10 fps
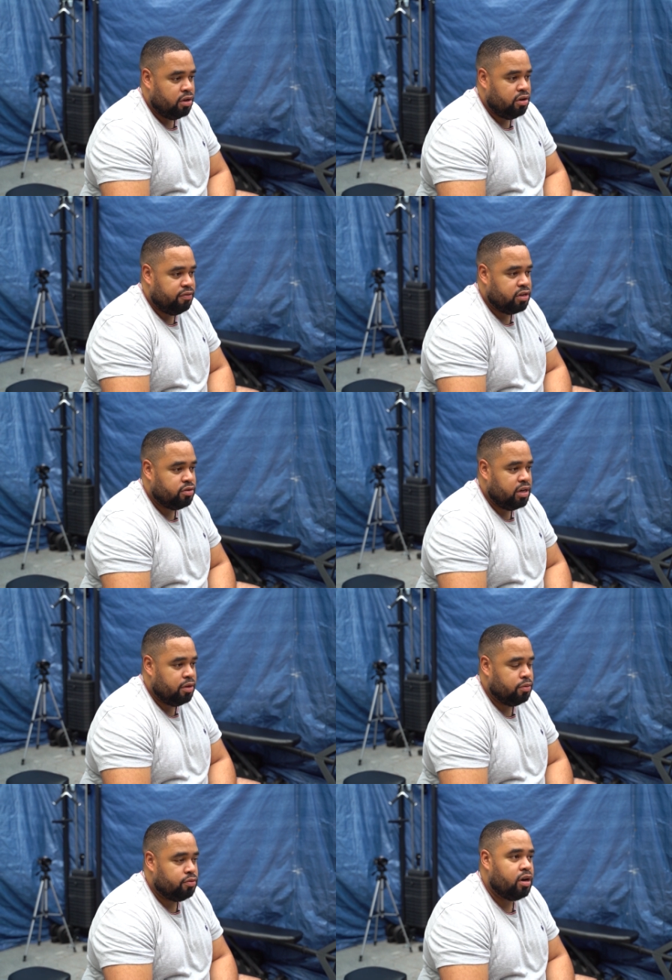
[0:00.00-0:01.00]
Yeah. You know,
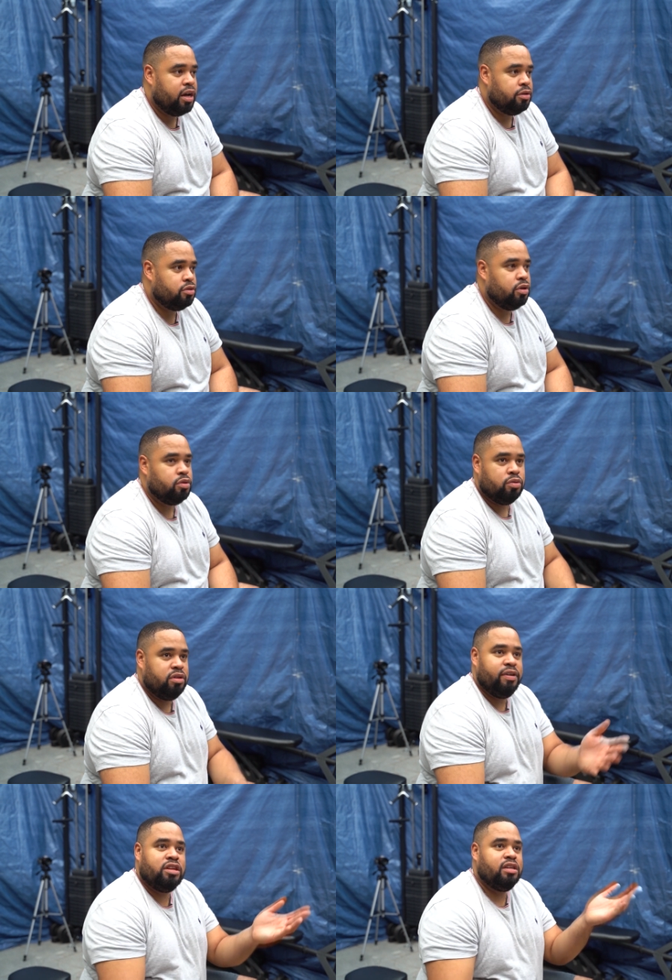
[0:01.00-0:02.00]
eventually it would run out, so it
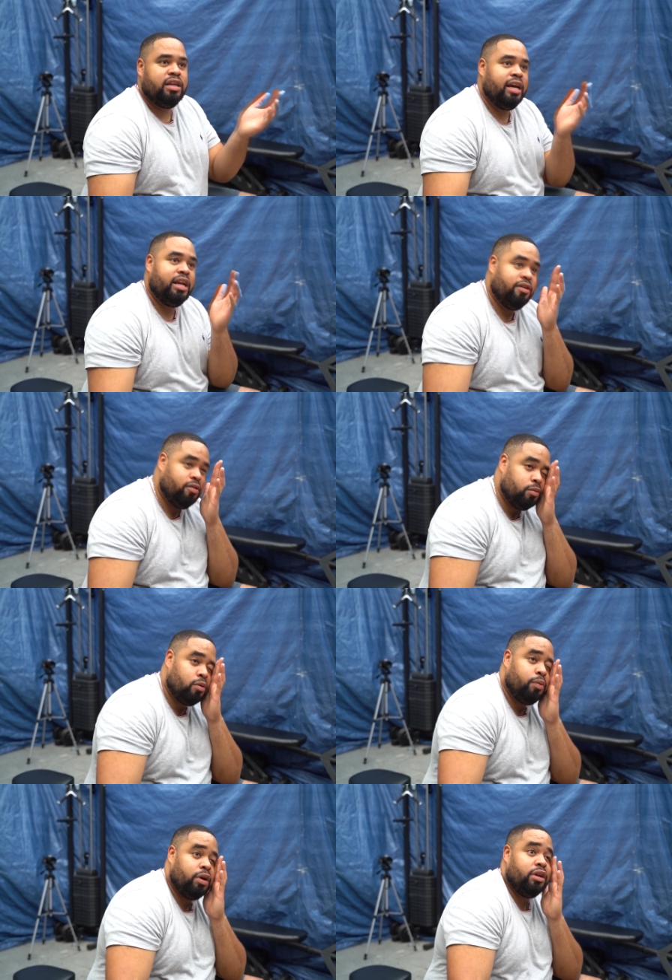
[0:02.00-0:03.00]
would eventually get developed
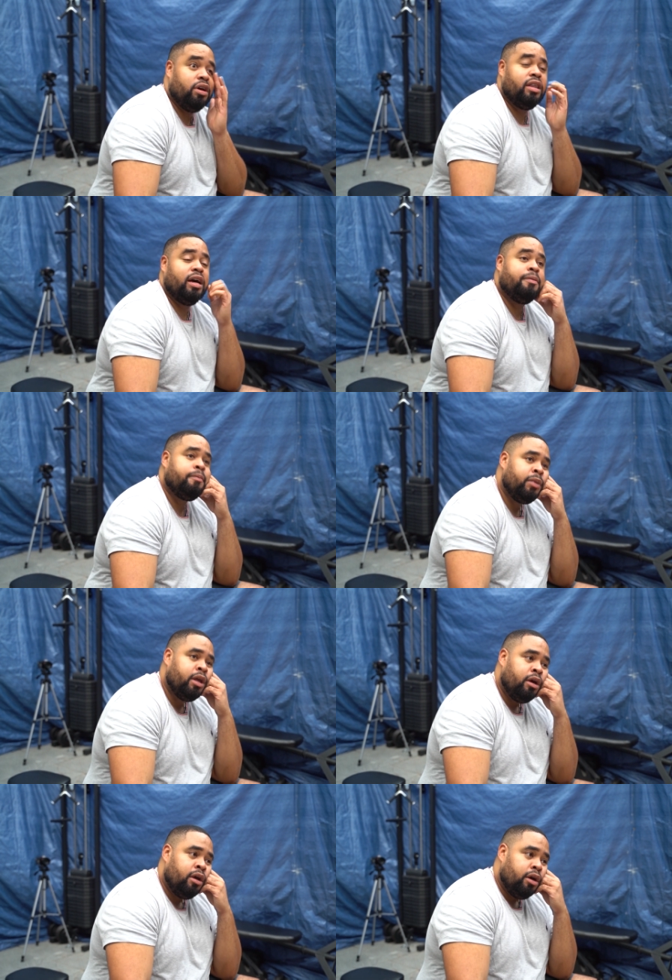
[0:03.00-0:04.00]
one way or the other.
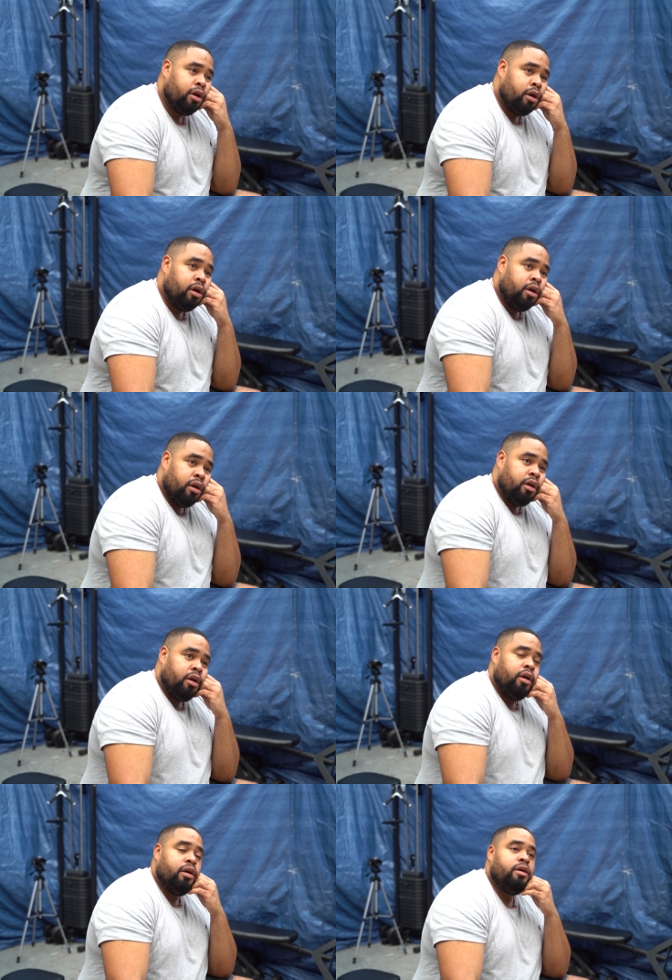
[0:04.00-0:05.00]
That's what, I, that's
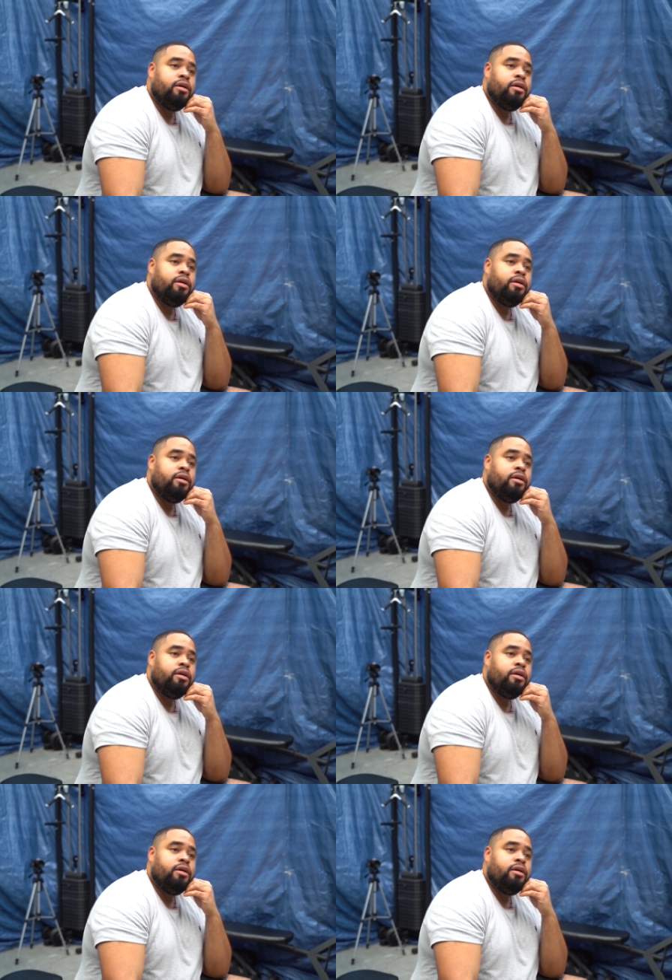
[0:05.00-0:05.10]
what I keep on